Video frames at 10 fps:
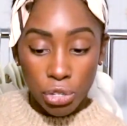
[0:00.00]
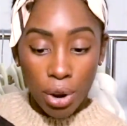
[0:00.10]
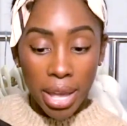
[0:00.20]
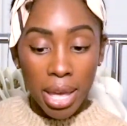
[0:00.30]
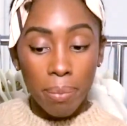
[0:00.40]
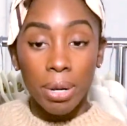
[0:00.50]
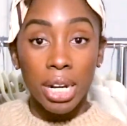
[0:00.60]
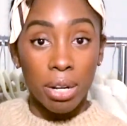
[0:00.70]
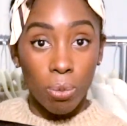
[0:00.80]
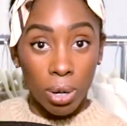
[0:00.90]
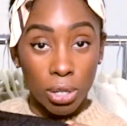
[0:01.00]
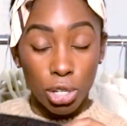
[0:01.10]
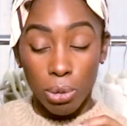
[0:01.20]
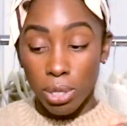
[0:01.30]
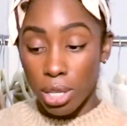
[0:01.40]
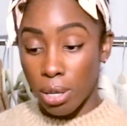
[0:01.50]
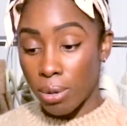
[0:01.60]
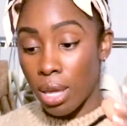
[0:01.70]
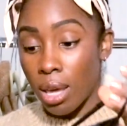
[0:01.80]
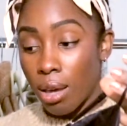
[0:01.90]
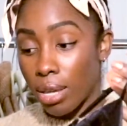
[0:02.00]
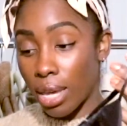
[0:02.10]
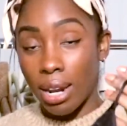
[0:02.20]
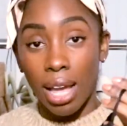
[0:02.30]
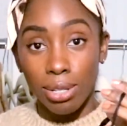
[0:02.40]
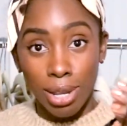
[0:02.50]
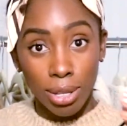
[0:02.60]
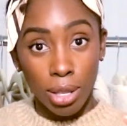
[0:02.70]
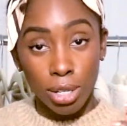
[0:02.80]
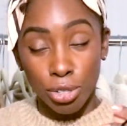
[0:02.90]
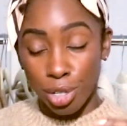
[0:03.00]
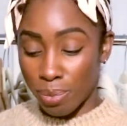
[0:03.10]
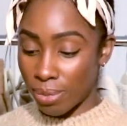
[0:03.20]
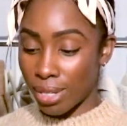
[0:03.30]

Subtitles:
dry yet, but I did want to show it to you. Again, hashtag laundry.